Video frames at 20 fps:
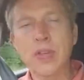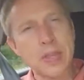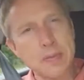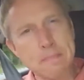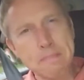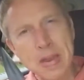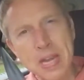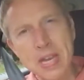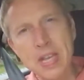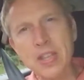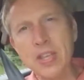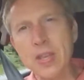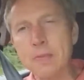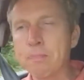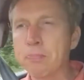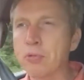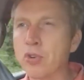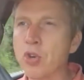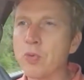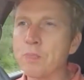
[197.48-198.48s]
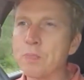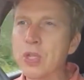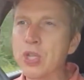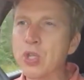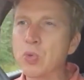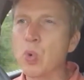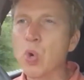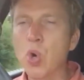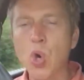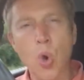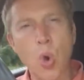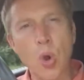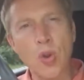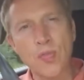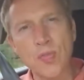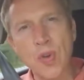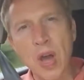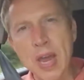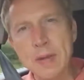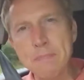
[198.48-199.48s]
that many of the improvements were
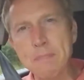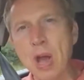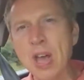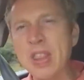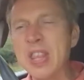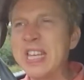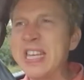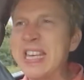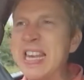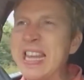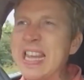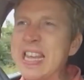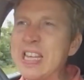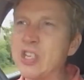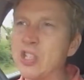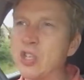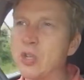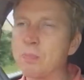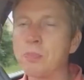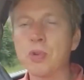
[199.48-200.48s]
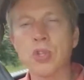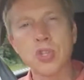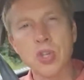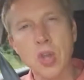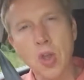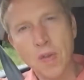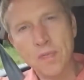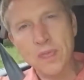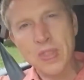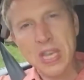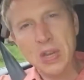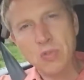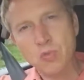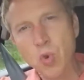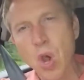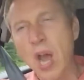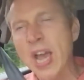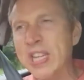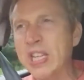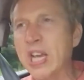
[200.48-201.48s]
qualified by the need to preserve the
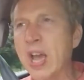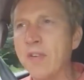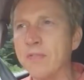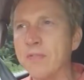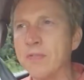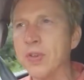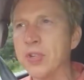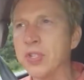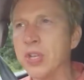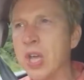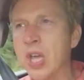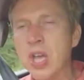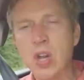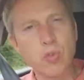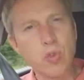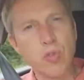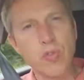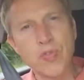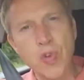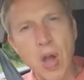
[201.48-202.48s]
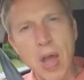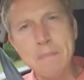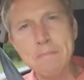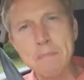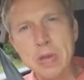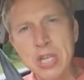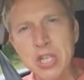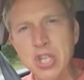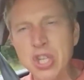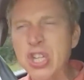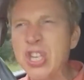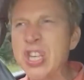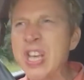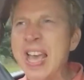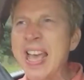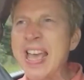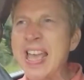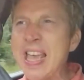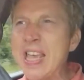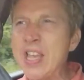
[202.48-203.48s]
ride comfort, refinement and
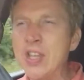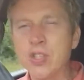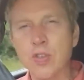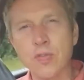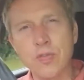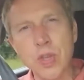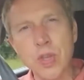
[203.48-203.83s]
ease of